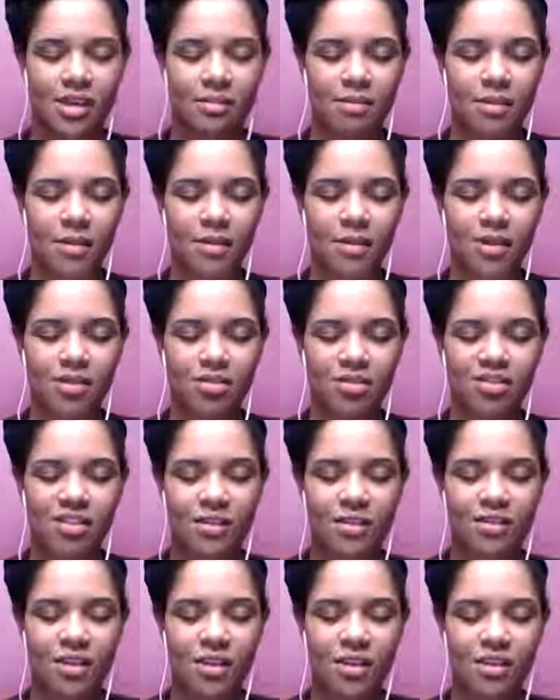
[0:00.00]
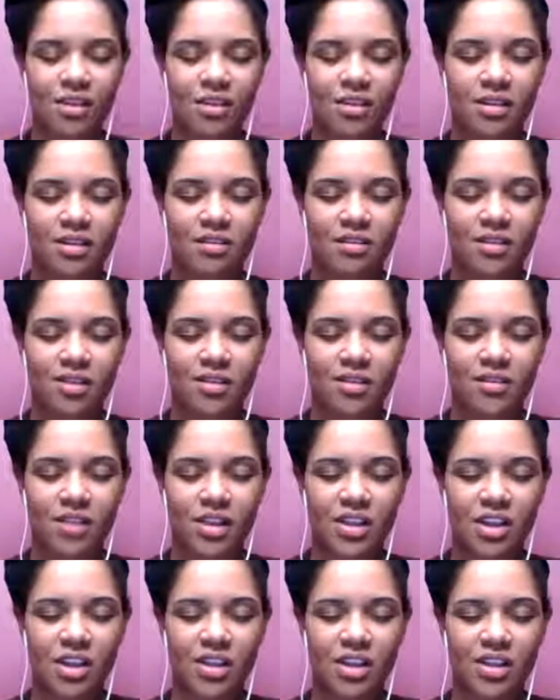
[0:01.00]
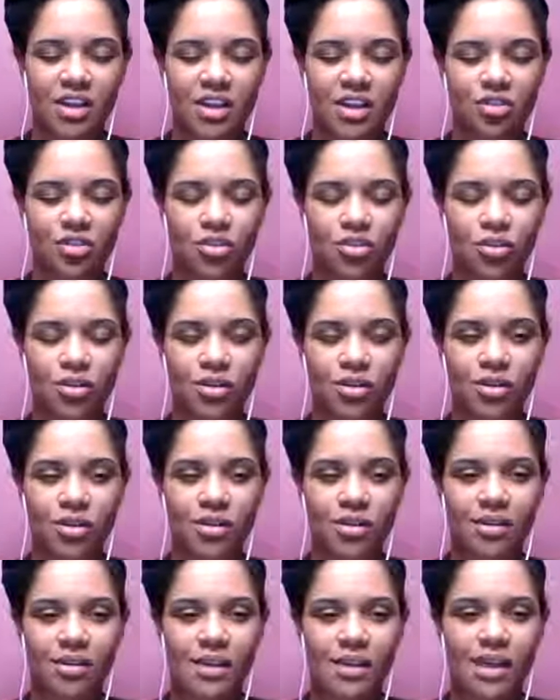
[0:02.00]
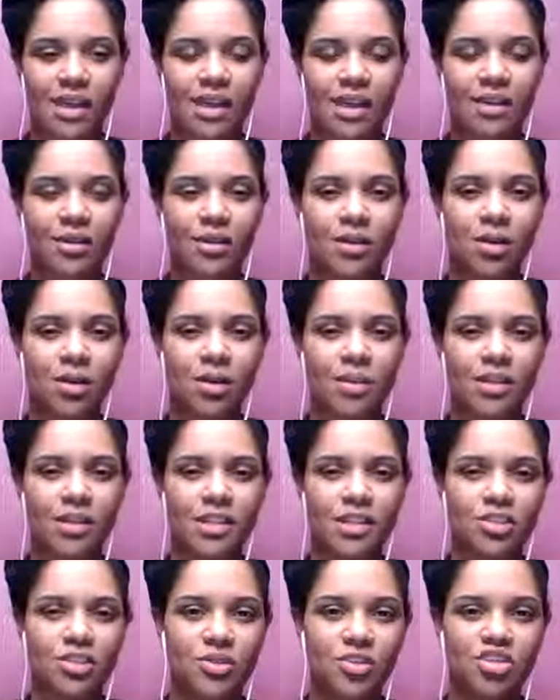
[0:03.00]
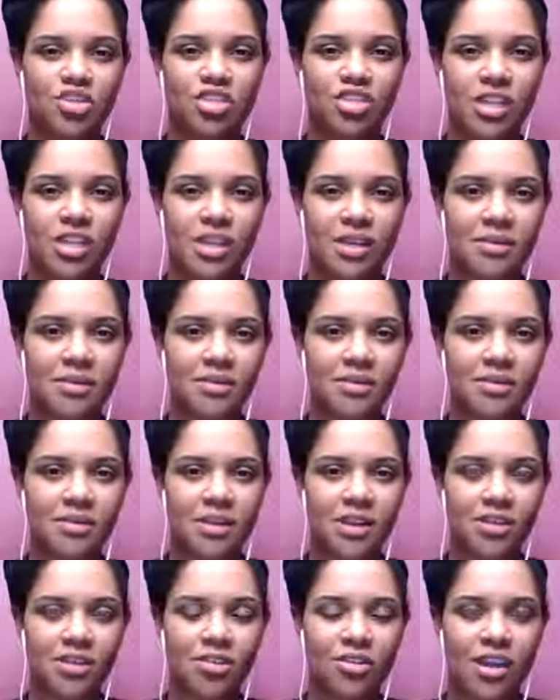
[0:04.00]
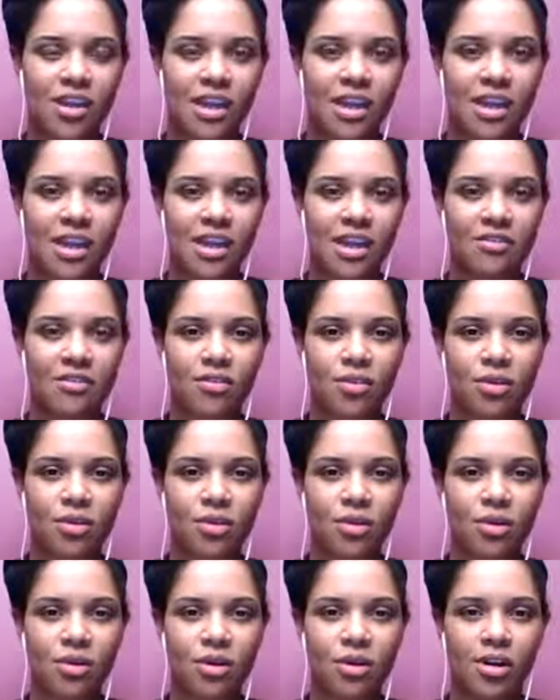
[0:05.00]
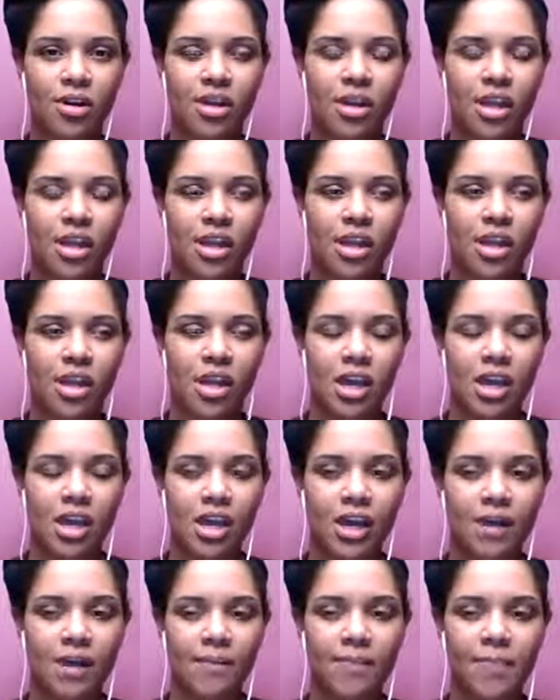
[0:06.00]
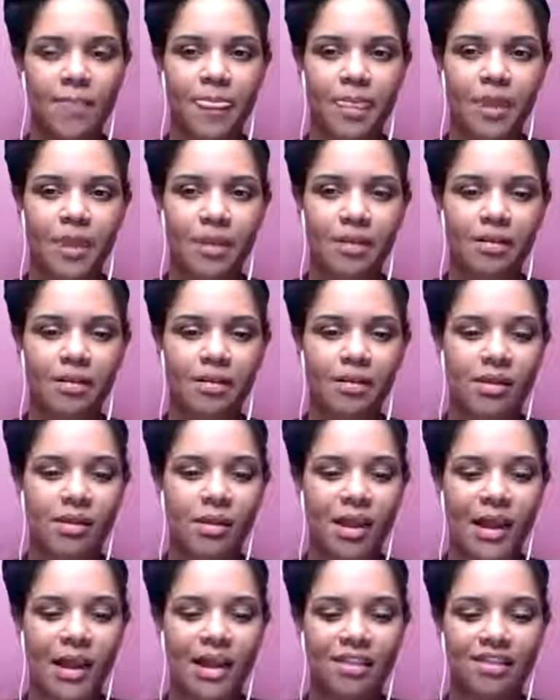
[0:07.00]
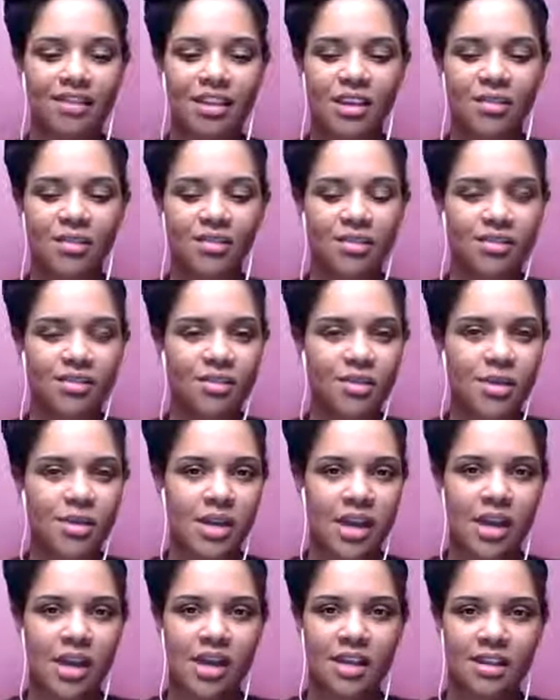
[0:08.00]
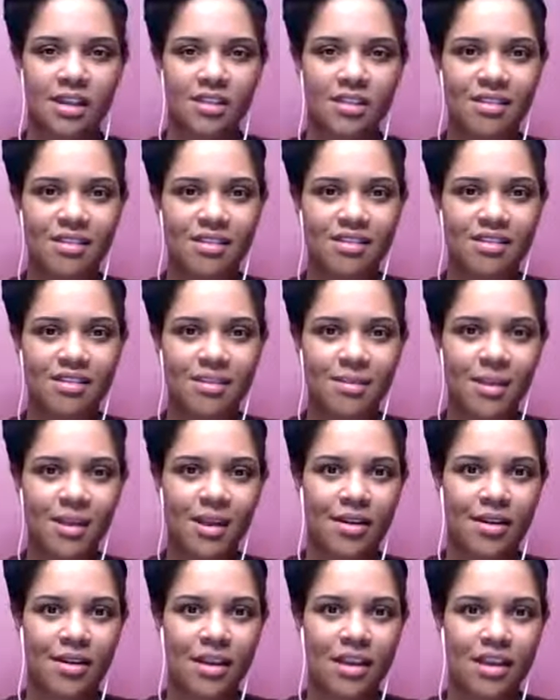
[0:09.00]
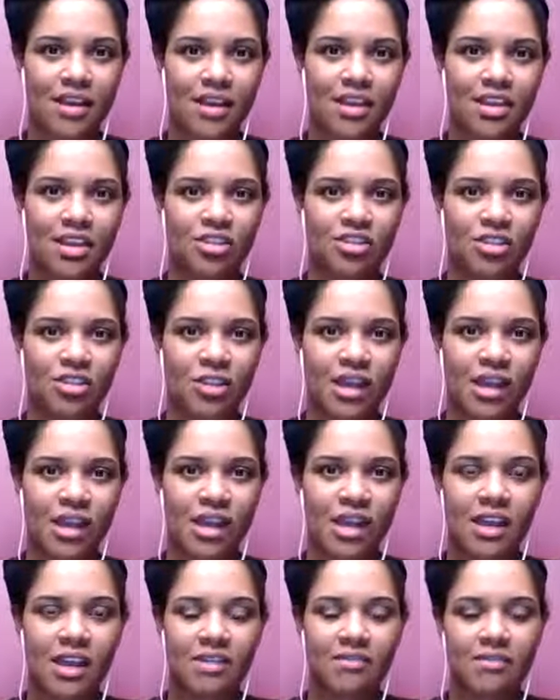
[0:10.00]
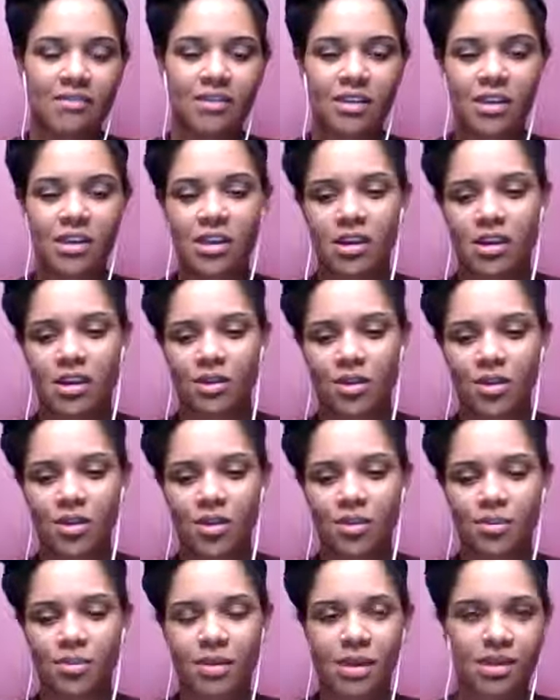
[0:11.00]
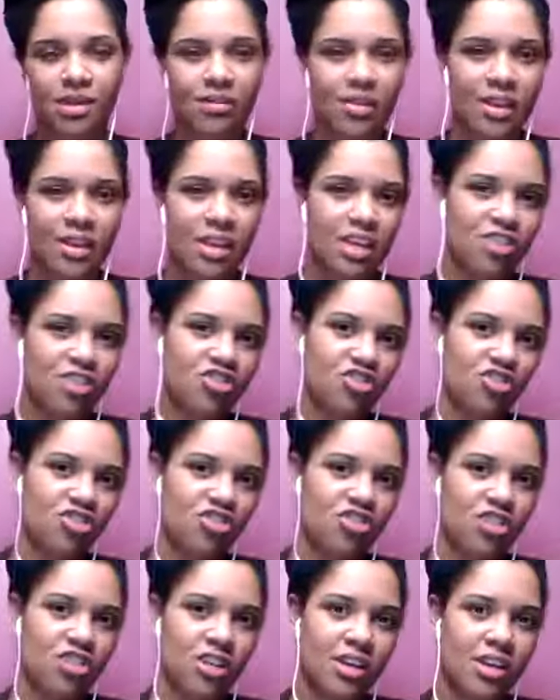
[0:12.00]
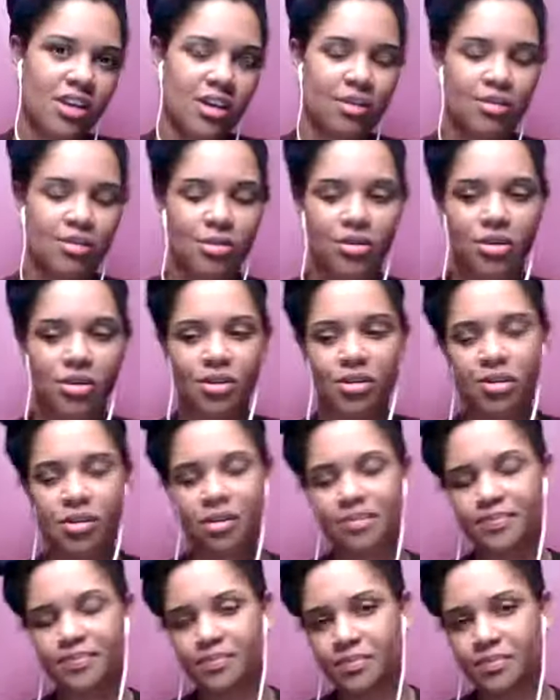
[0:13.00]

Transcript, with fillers: maybe there's something specifically that you're like hoping to achieve in your life or um, asking for some guidance in some area in your life whether it be in relationship or